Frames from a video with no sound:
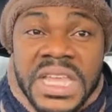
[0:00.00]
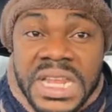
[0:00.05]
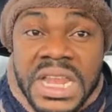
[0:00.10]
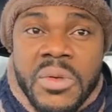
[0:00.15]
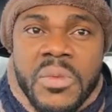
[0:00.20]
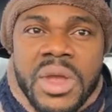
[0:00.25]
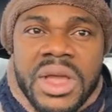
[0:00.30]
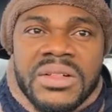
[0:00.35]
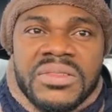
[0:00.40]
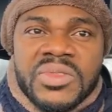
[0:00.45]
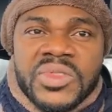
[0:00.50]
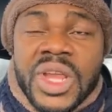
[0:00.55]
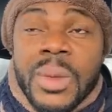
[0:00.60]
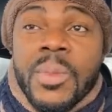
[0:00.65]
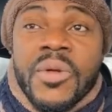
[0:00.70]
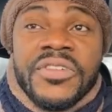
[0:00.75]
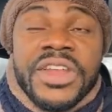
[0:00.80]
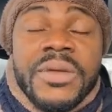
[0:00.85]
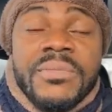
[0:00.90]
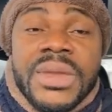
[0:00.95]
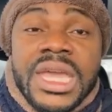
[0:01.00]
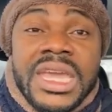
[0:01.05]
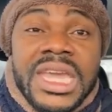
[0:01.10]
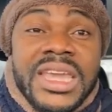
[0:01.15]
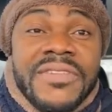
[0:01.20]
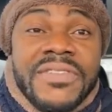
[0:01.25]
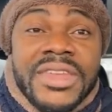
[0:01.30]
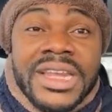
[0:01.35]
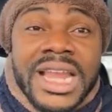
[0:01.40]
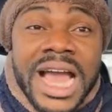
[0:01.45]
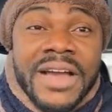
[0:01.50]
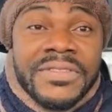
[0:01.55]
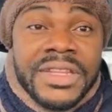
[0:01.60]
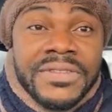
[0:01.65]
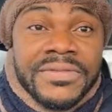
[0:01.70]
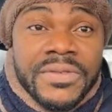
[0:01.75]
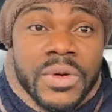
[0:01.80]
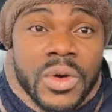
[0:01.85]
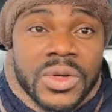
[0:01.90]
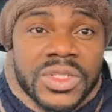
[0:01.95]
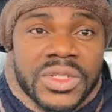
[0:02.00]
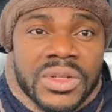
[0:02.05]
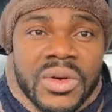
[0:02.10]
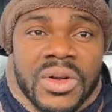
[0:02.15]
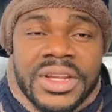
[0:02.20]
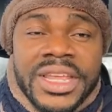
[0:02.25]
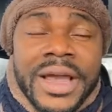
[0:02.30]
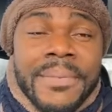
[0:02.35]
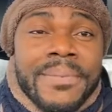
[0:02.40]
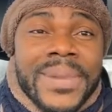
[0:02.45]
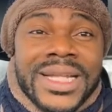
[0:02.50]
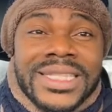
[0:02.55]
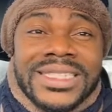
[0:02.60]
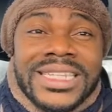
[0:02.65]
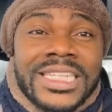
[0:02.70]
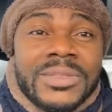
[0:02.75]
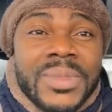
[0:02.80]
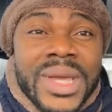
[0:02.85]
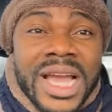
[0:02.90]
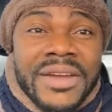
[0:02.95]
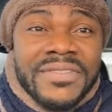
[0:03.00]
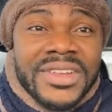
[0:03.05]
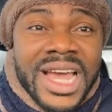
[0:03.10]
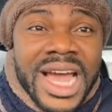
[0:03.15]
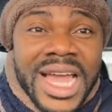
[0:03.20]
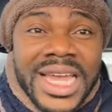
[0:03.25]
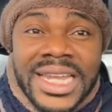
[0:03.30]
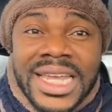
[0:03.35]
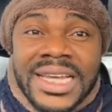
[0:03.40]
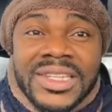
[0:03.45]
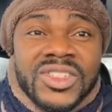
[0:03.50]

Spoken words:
They will. Some of them may even have divorced or their partners may have died.